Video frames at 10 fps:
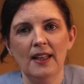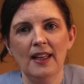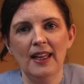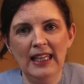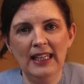
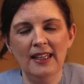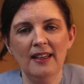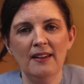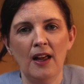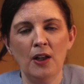
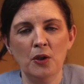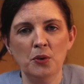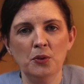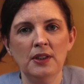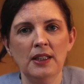He
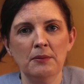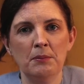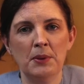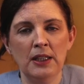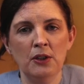alone can
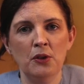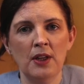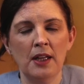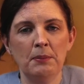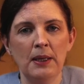bring you
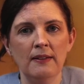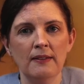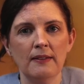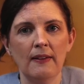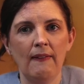that
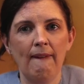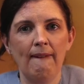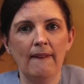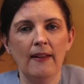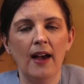peace.
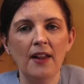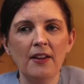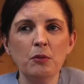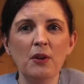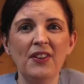And
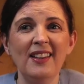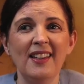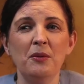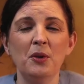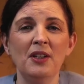that's one thing that
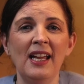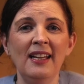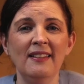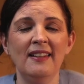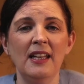I would like
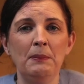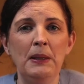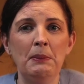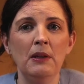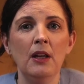to say to
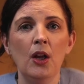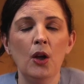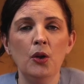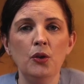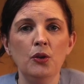people
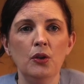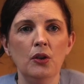who,